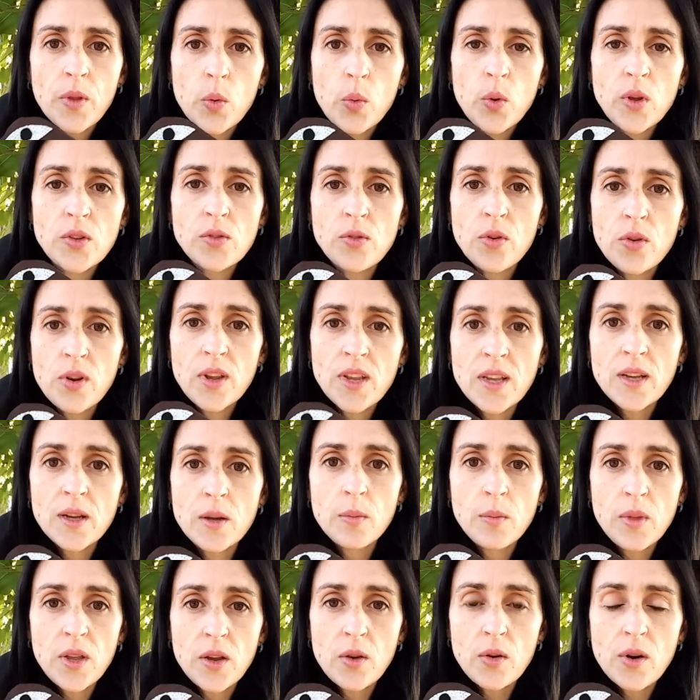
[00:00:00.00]
wintering
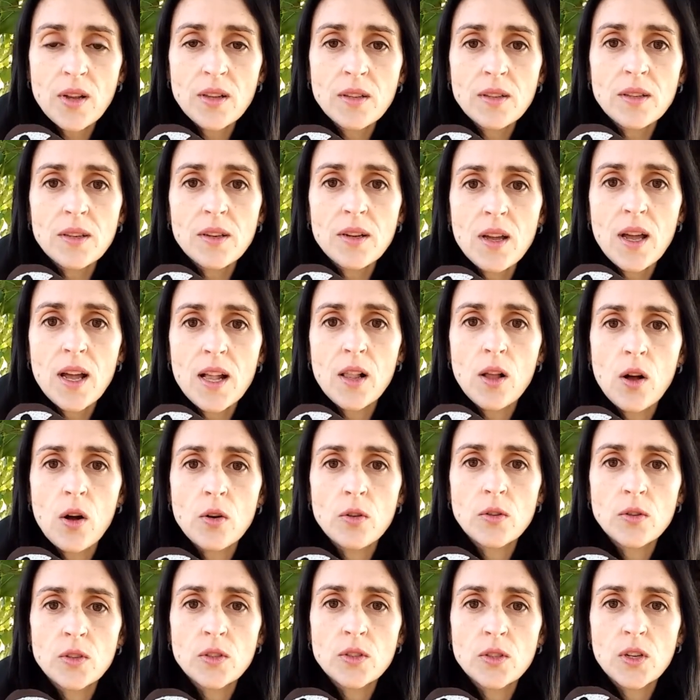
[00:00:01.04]
migrant
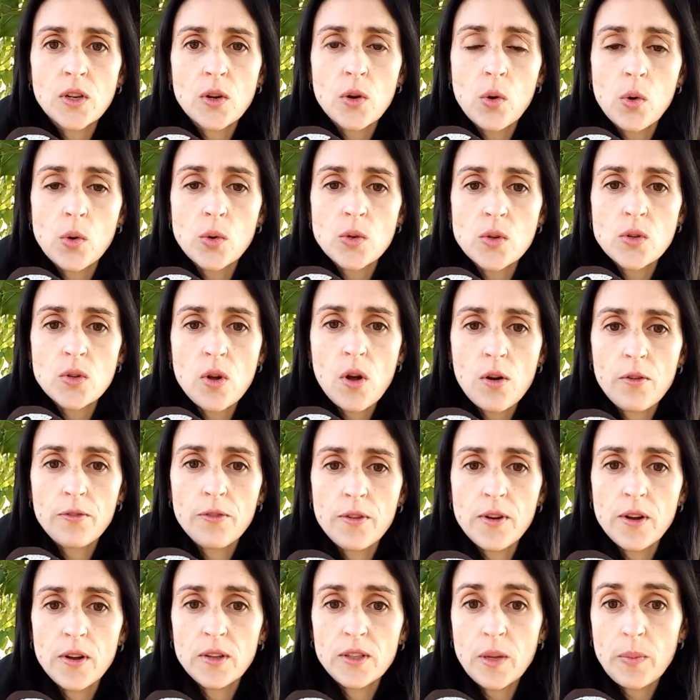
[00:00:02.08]
along the coast of
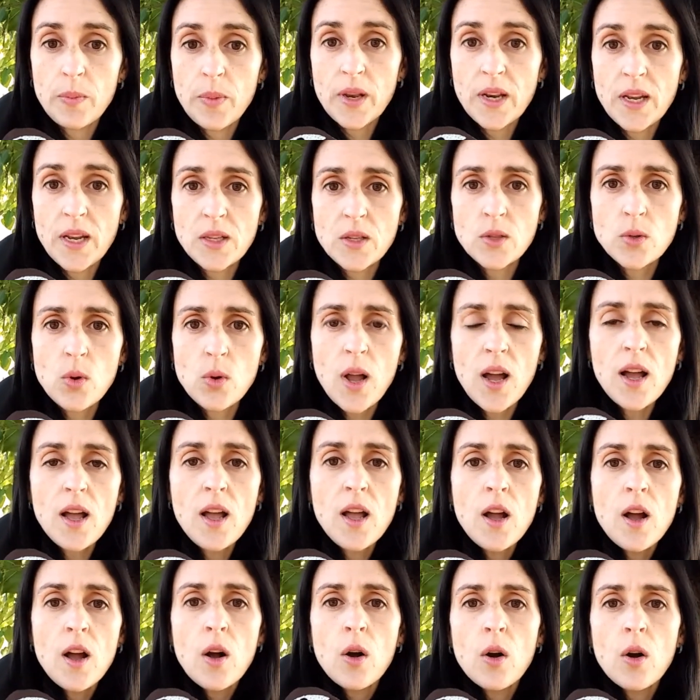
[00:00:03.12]
the peninsula,
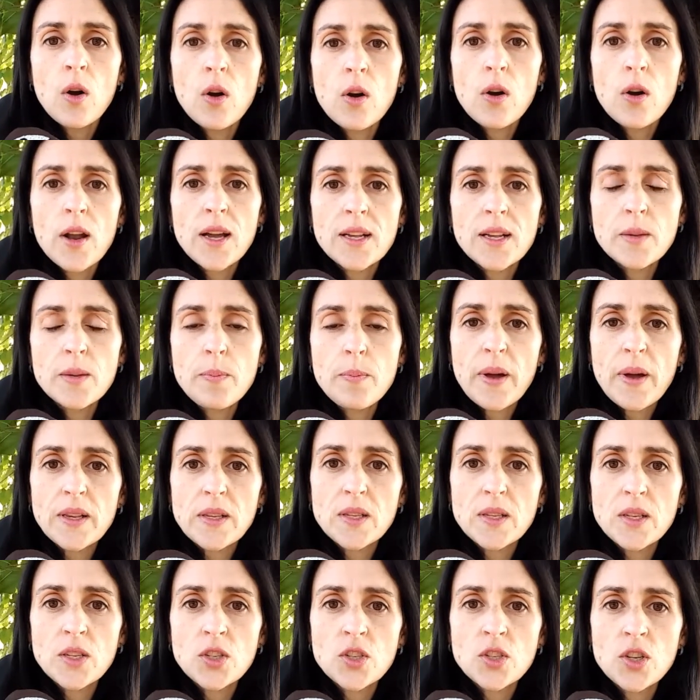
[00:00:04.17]
or as a
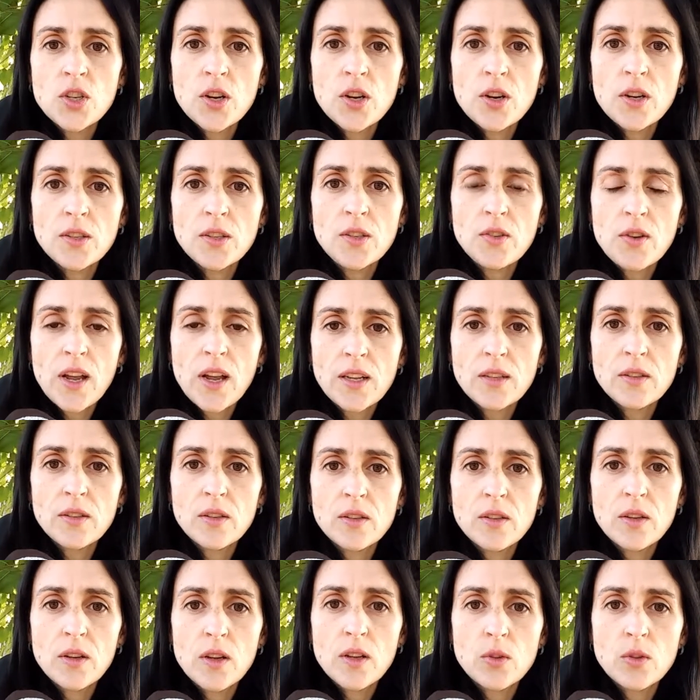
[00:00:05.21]
passenger
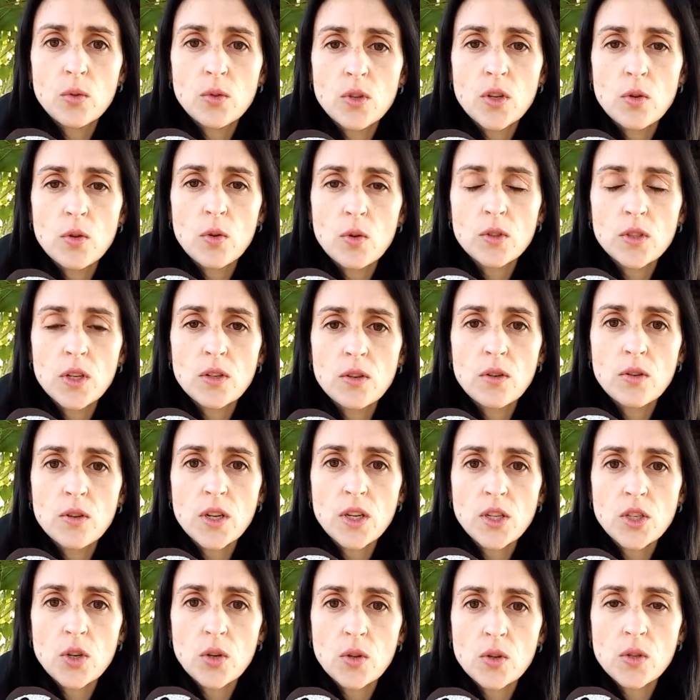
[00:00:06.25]
directed to the northern
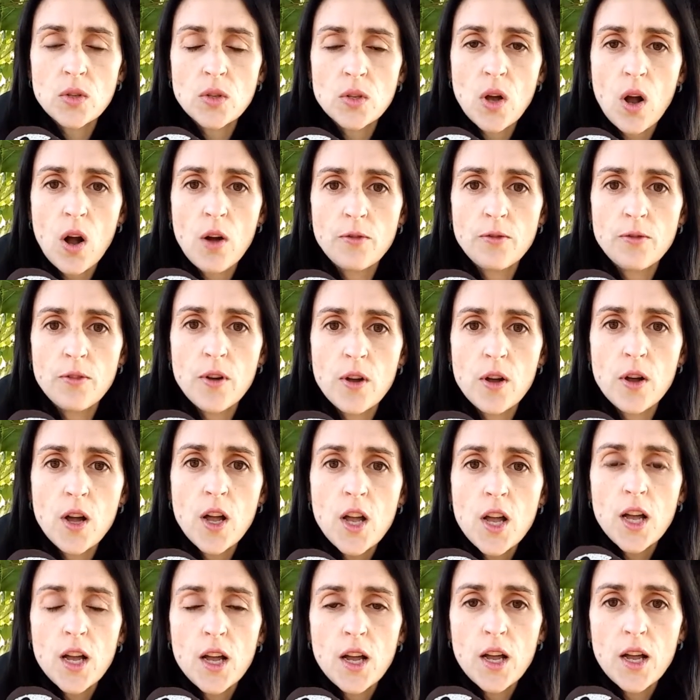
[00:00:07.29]
regions of
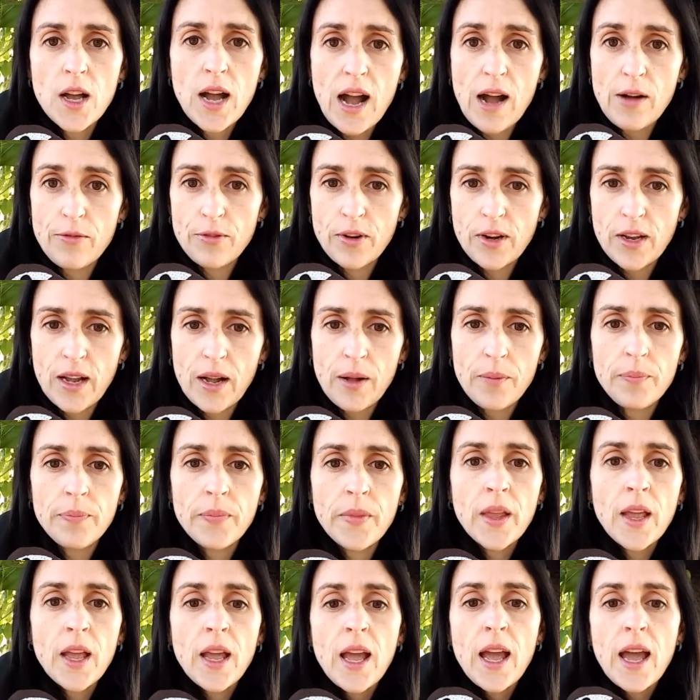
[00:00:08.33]
Africa.
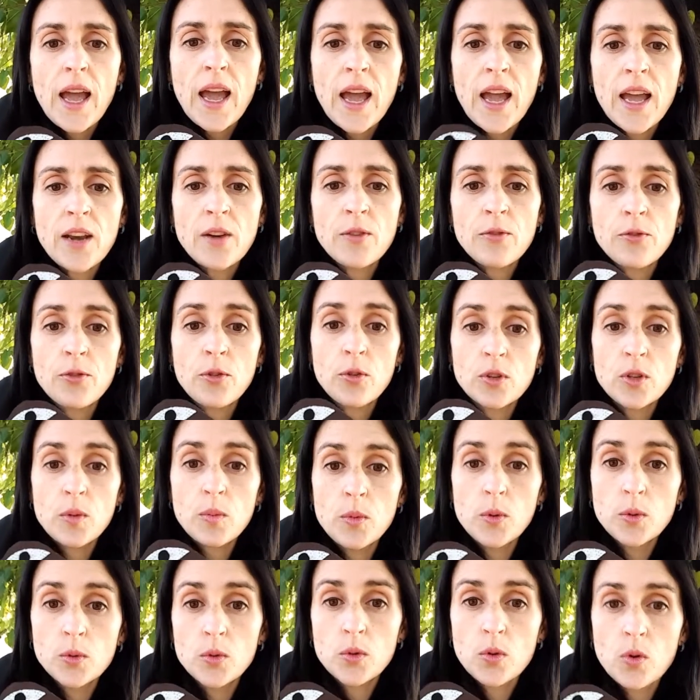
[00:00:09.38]
And for the
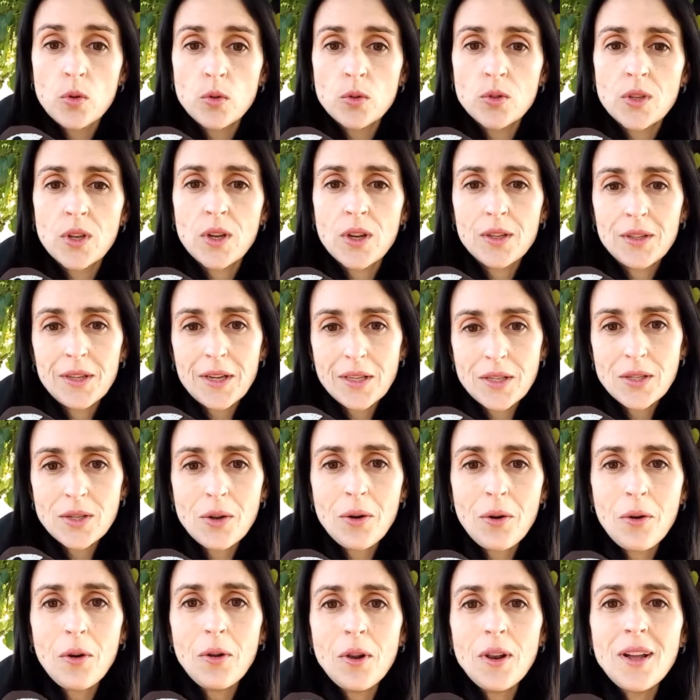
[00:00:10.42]
Bluethroat, that's
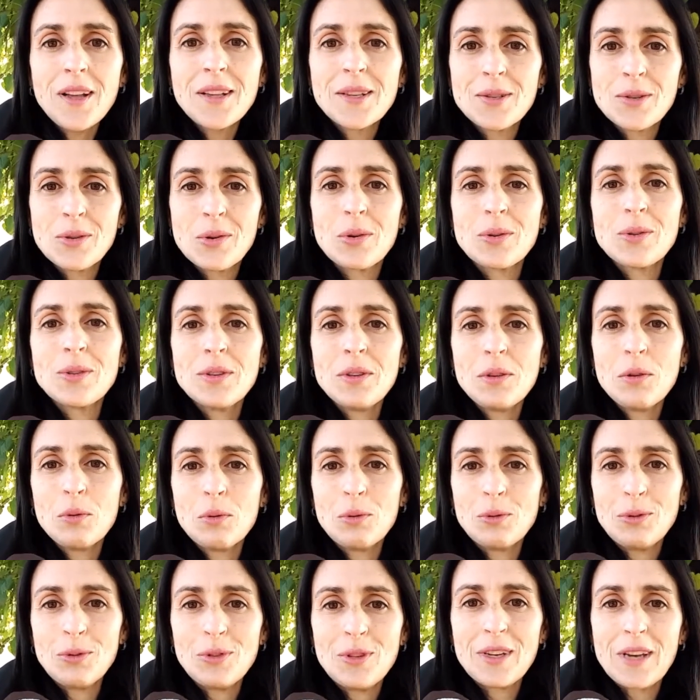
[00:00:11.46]
all, so see
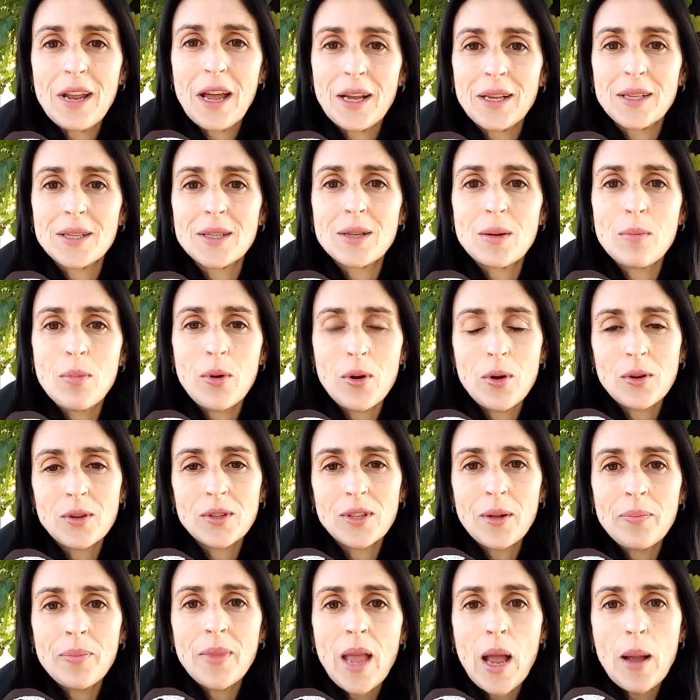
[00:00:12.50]
you to the next
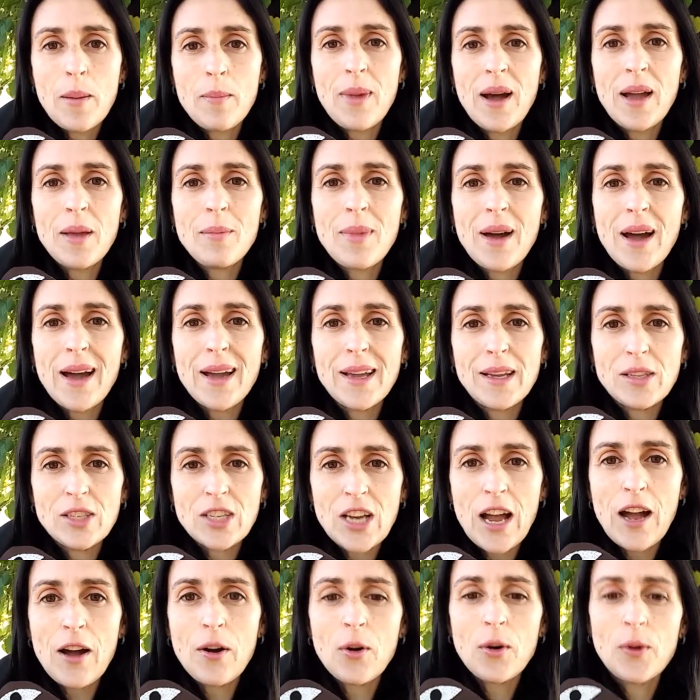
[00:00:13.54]
bird. Bye bye,
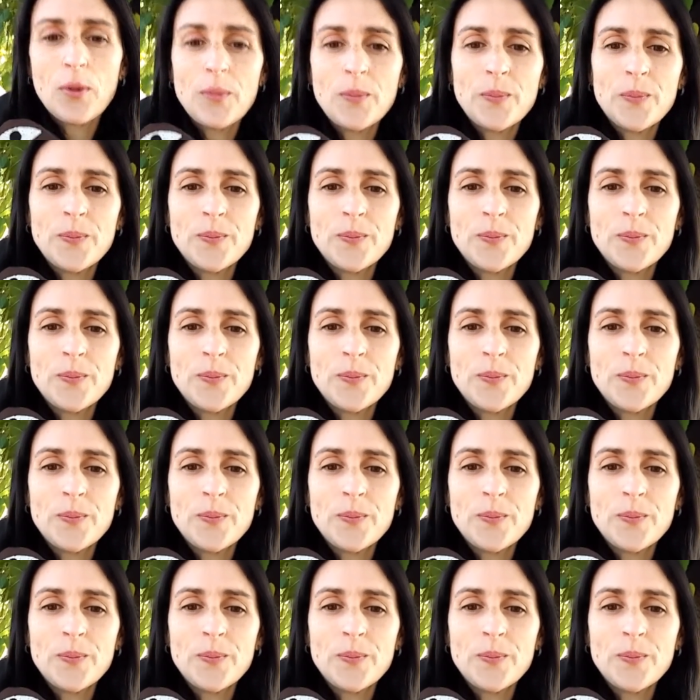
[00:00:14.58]
ciao!